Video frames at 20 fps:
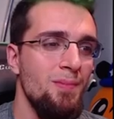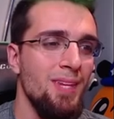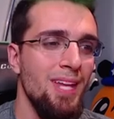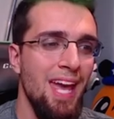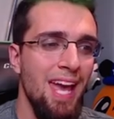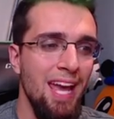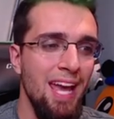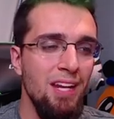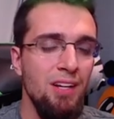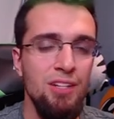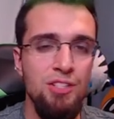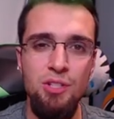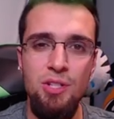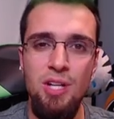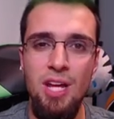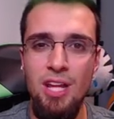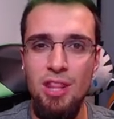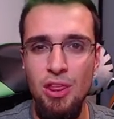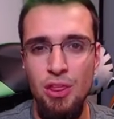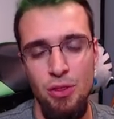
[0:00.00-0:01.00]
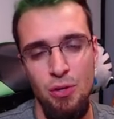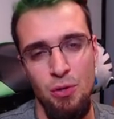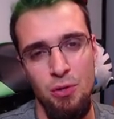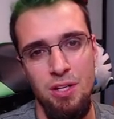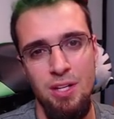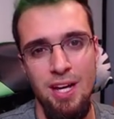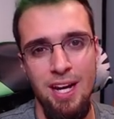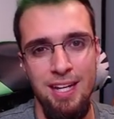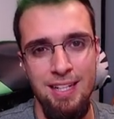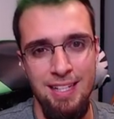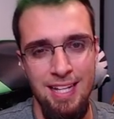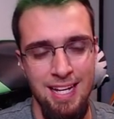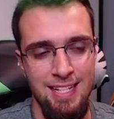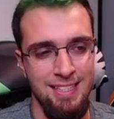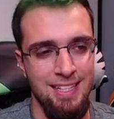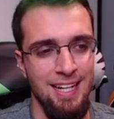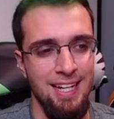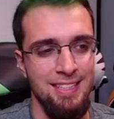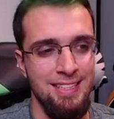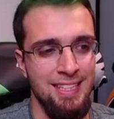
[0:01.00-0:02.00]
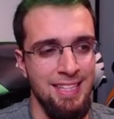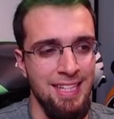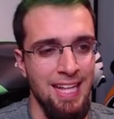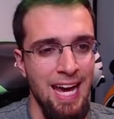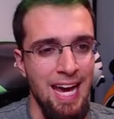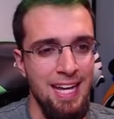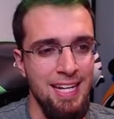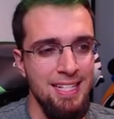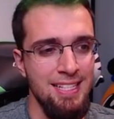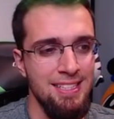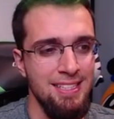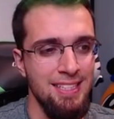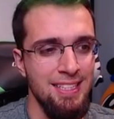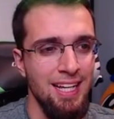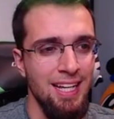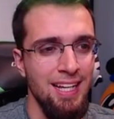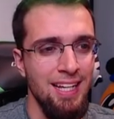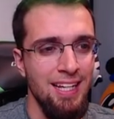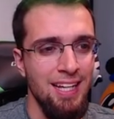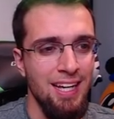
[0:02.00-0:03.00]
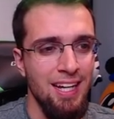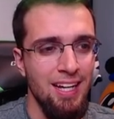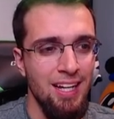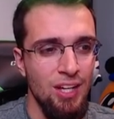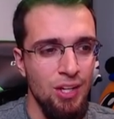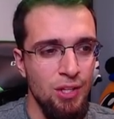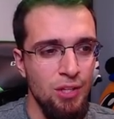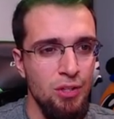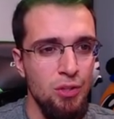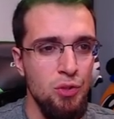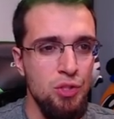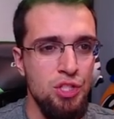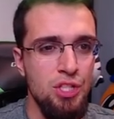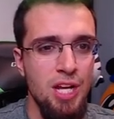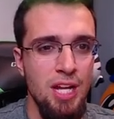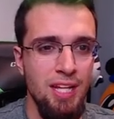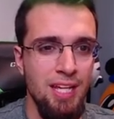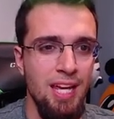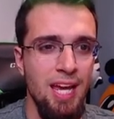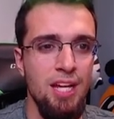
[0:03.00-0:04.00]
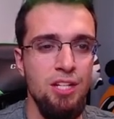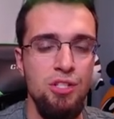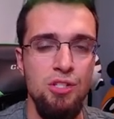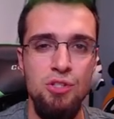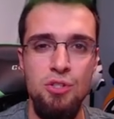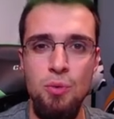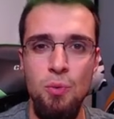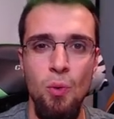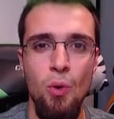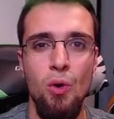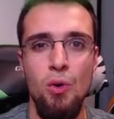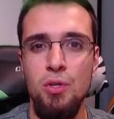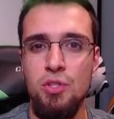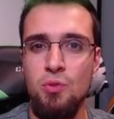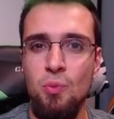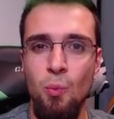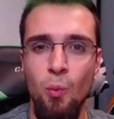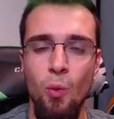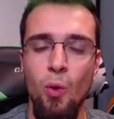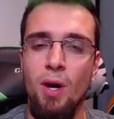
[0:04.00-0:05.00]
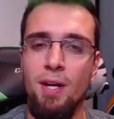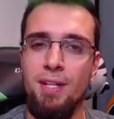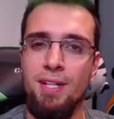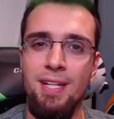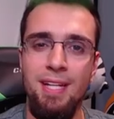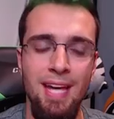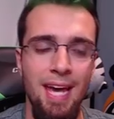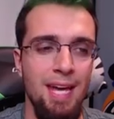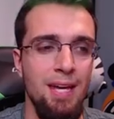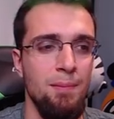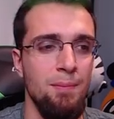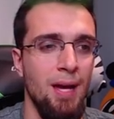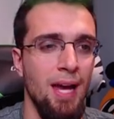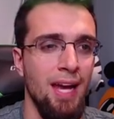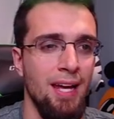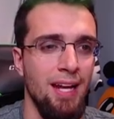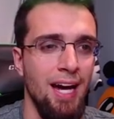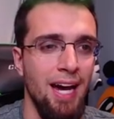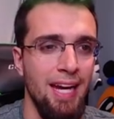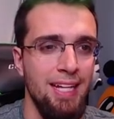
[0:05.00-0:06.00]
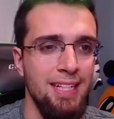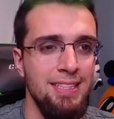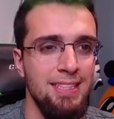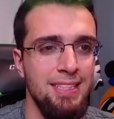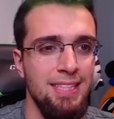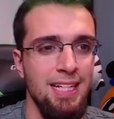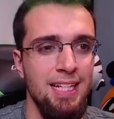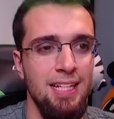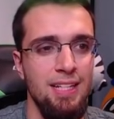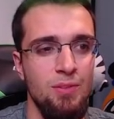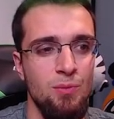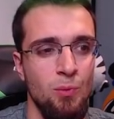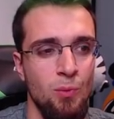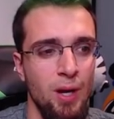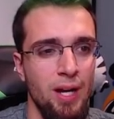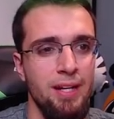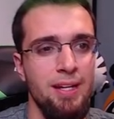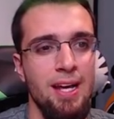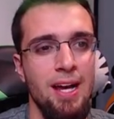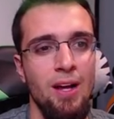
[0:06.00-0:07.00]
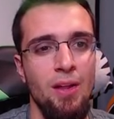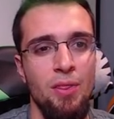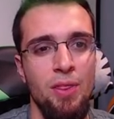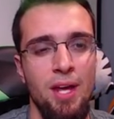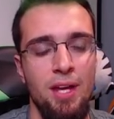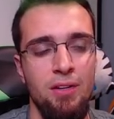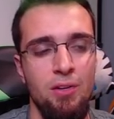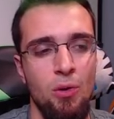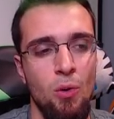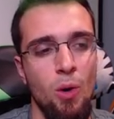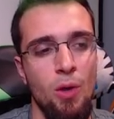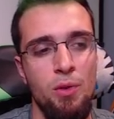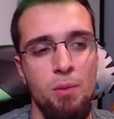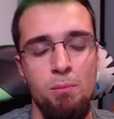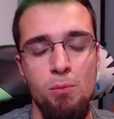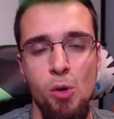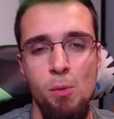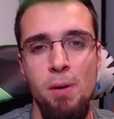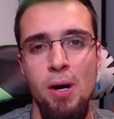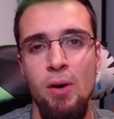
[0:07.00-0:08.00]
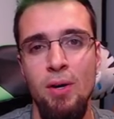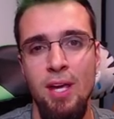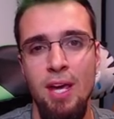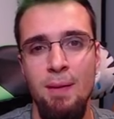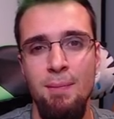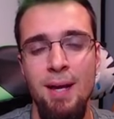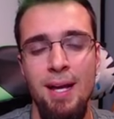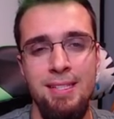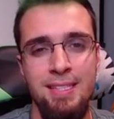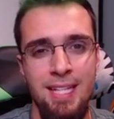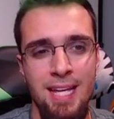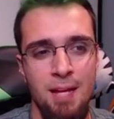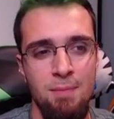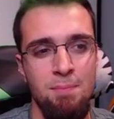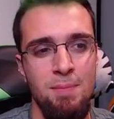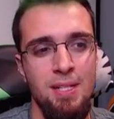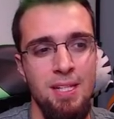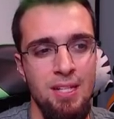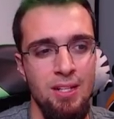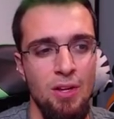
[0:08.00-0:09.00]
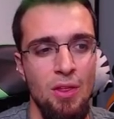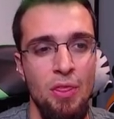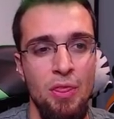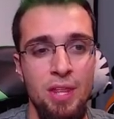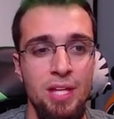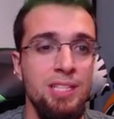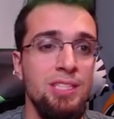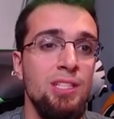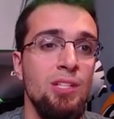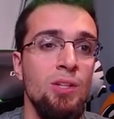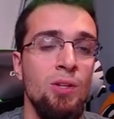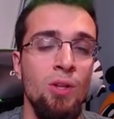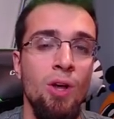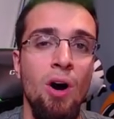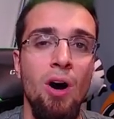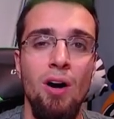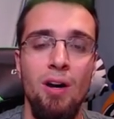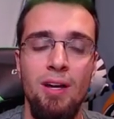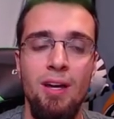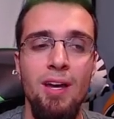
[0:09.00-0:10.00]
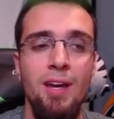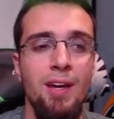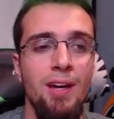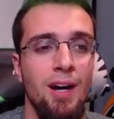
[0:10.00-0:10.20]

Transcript: 839 days, guys. That is a huge dedication towards one game. And I can say right now that no other mobile game has kept me here this long.